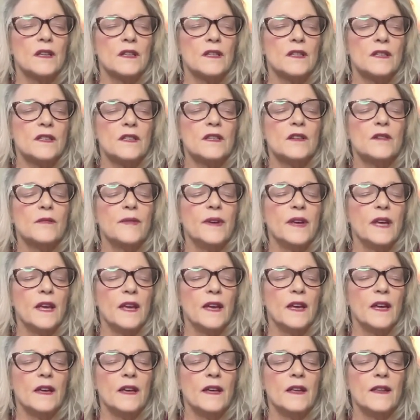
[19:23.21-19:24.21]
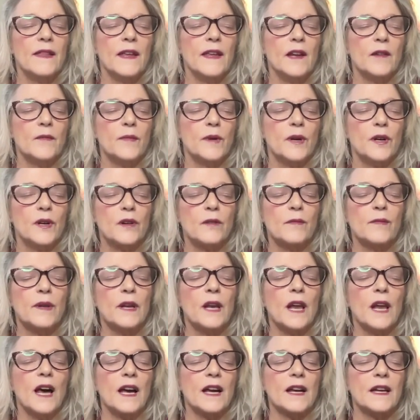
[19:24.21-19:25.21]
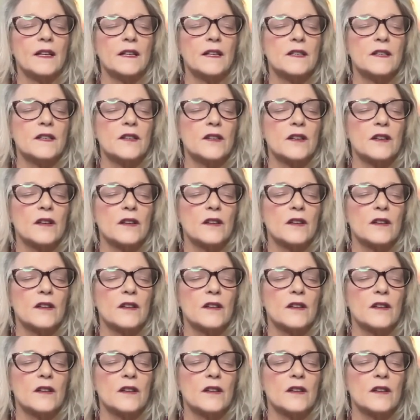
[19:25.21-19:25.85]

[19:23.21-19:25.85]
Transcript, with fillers: still being in that Merkaba light.